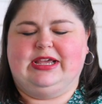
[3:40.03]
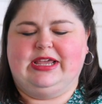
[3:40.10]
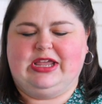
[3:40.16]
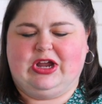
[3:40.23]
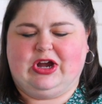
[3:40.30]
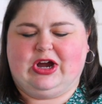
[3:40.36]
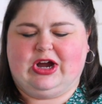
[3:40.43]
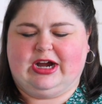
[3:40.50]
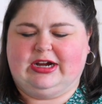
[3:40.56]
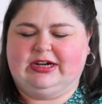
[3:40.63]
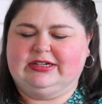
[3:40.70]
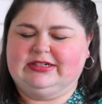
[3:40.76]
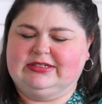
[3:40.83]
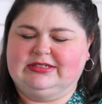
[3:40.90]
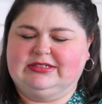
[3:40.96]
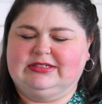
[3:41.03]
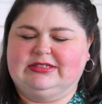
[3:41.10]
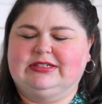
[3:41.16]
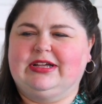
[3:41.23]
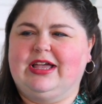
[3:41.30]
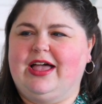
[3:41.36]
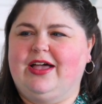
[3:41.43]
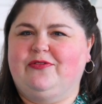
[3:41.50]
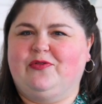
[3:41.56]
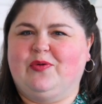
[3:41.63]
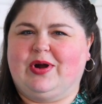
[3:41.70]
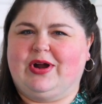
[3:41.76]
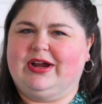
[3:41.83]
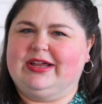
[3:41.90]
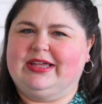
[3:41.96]
a year of
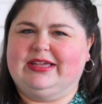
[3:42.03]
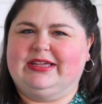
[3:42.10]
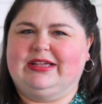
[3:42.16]
work.